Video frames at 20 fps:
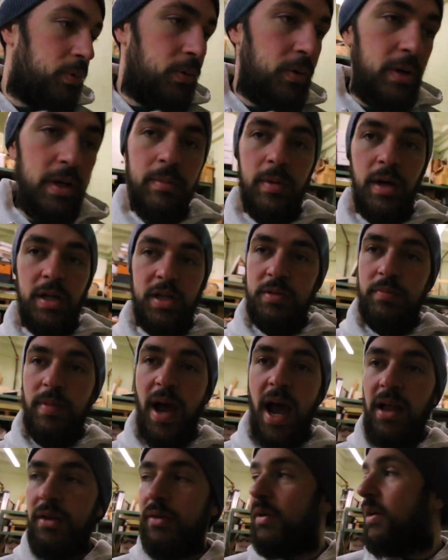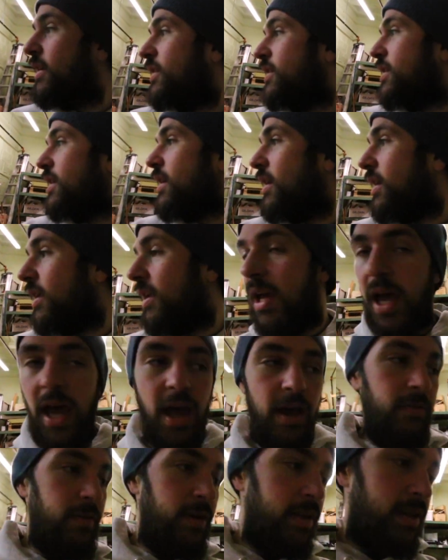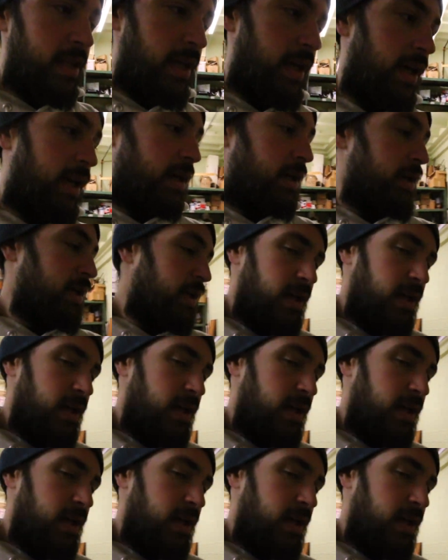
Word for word: pretty much Mallory did everything